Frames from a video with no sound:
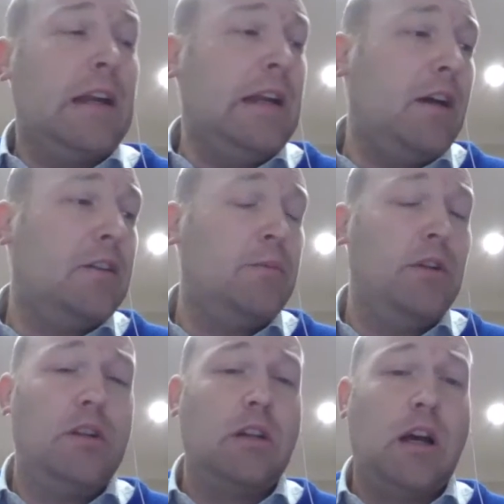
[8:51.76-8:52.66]

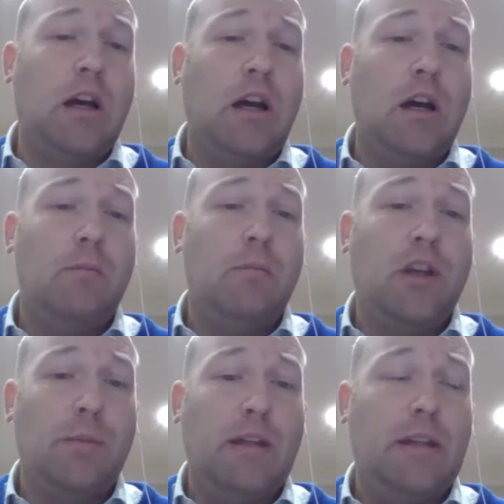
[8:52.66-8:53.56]
announcement
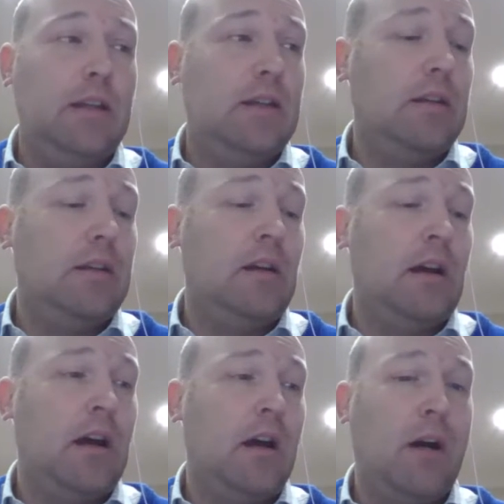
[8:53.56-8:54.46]
committed
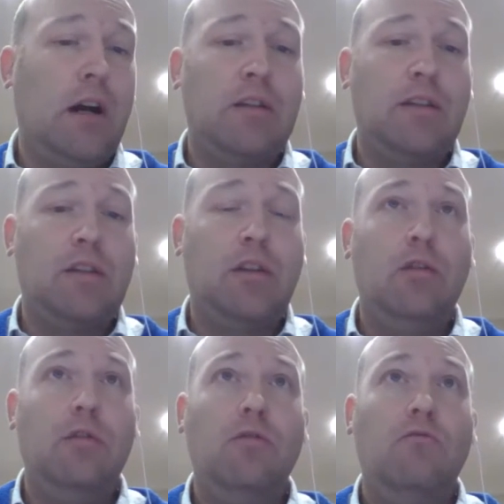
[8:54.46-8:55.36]
us
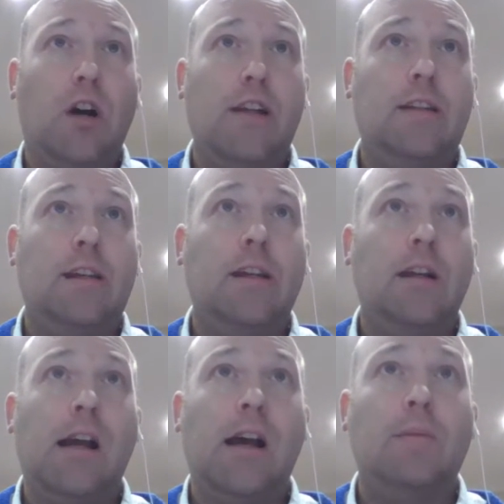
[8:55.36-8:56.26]
to writing
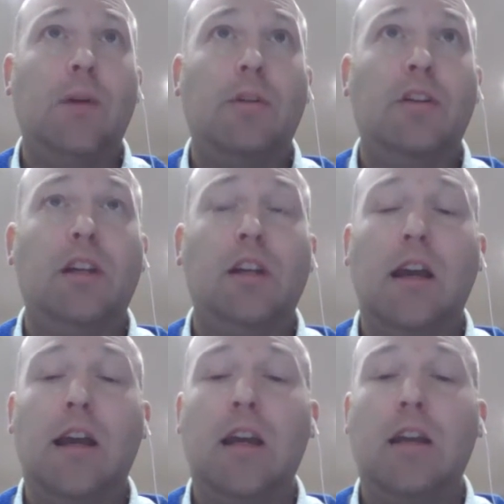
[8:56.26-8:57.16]
and publishing
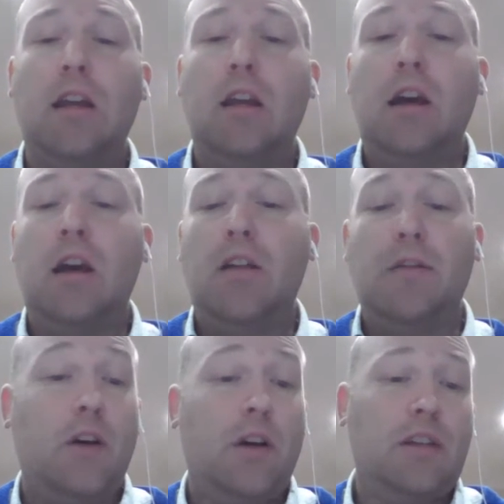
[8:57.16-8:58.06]

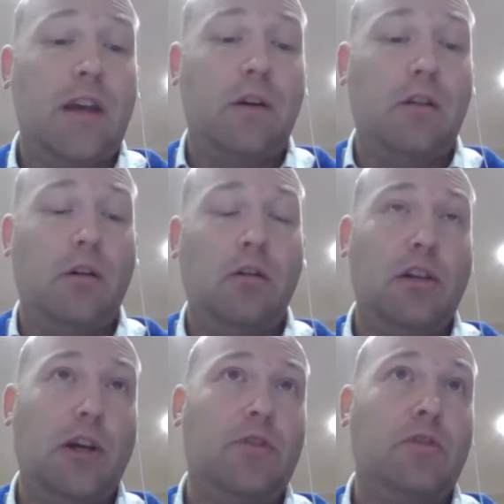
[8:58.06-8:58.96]
the first ever
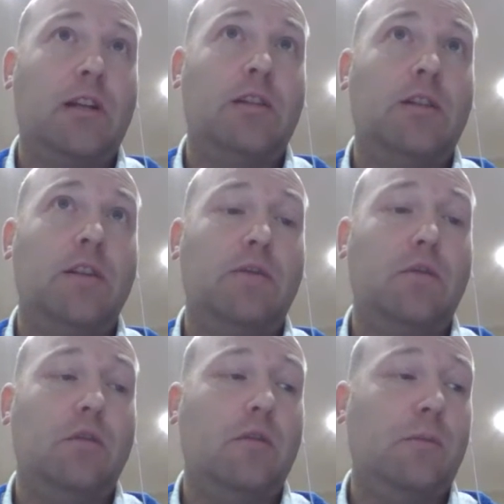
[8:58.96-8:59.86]
long-term strategy
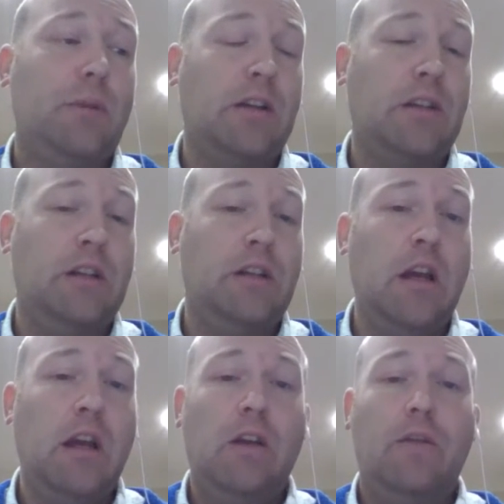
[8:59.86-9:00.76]
for buses
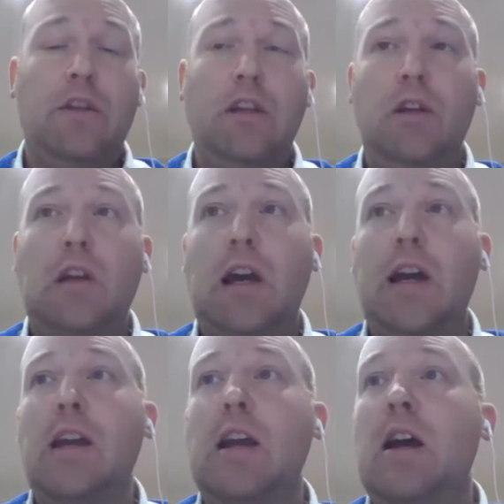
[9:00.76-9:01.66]
for the
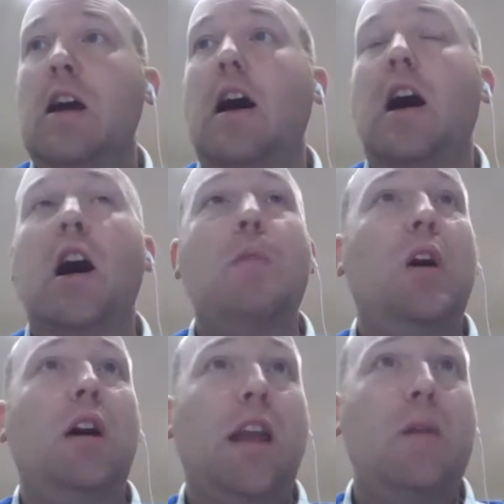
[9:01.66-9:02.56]
UK. Again,